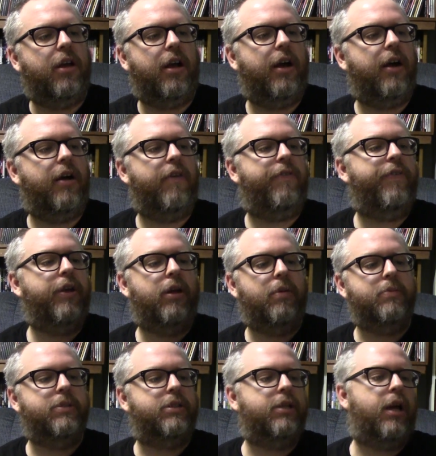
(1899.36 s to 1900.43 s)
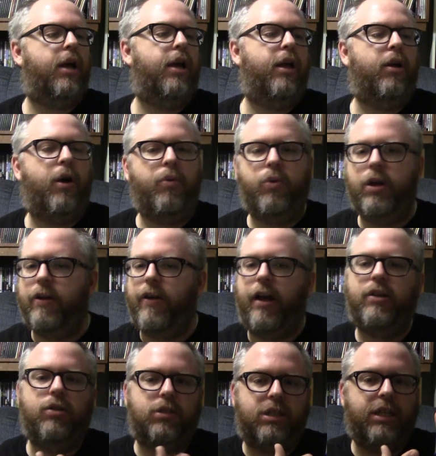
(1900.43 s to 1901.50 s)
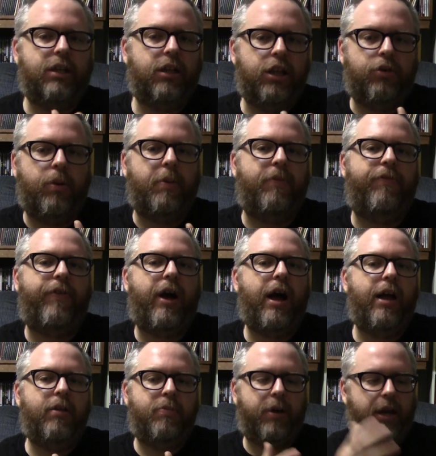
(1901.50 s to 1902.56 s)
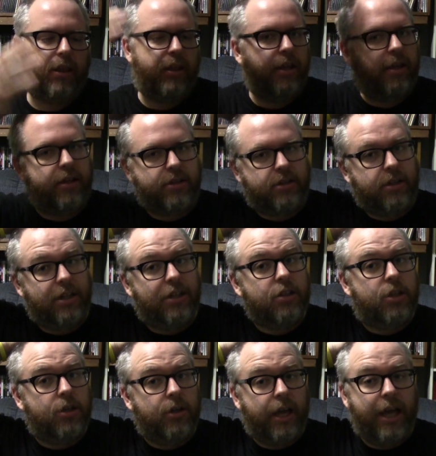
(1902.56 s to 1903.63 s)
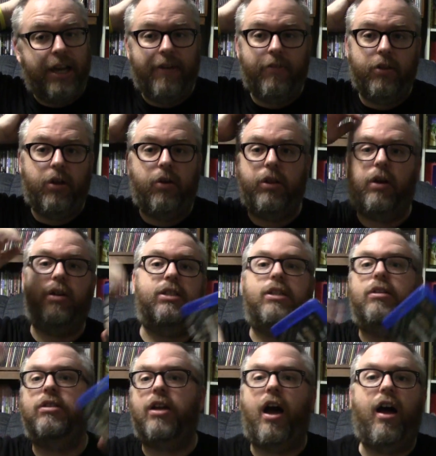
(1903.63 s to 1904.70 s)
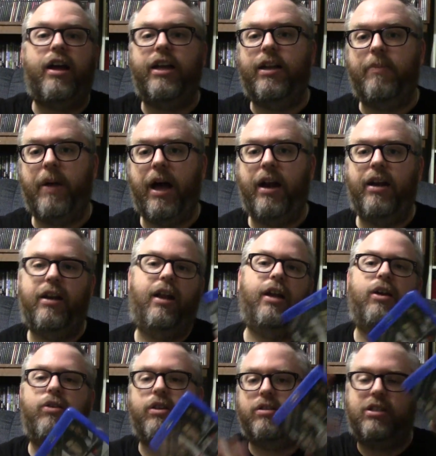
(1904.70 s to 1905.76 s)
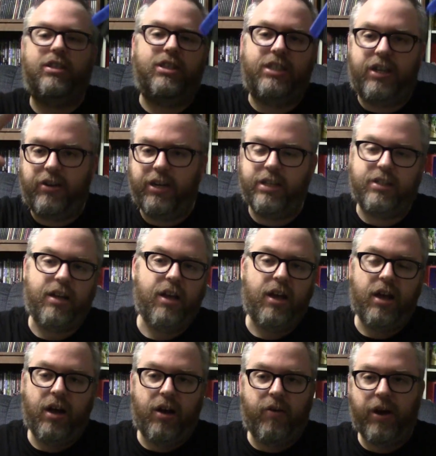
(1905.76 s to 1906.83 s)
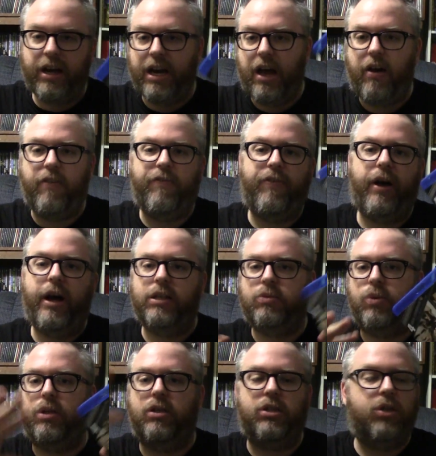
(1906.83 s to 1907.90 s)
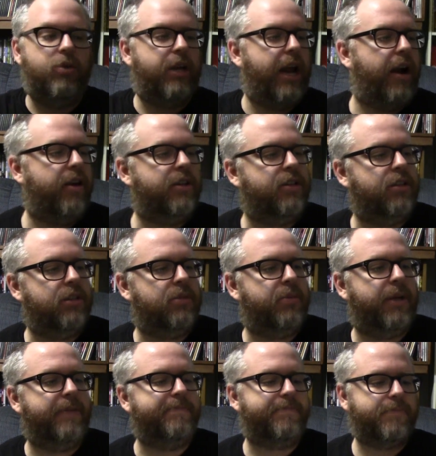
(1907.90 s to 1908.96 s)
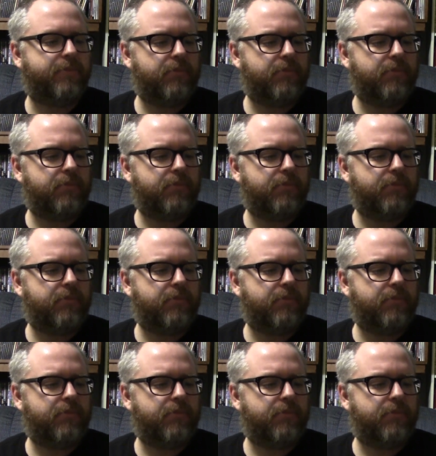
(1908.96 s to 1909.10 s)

uh, films. I, you know, I would have liked to have seen a Lethal Weapon five, but I think it's a little too late, even though they're still talking about it. And I know there's a series right now on Fox where there's new characters, but